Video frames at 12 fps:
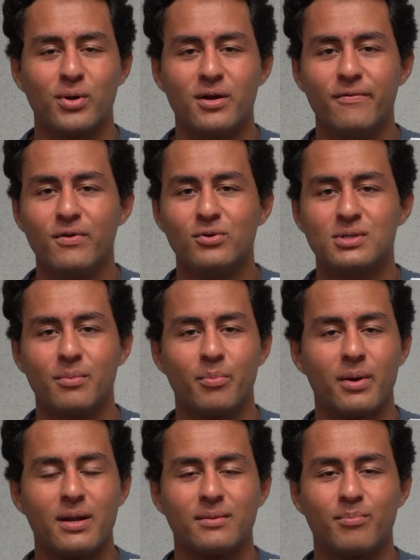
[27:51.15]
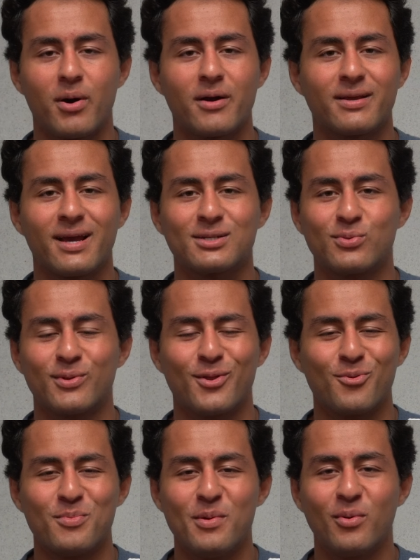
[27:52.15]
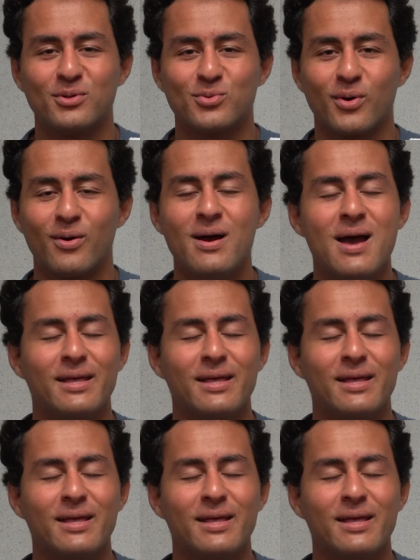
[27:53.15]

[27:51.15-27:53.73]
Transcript: interviews and, and podcasts with other people as well.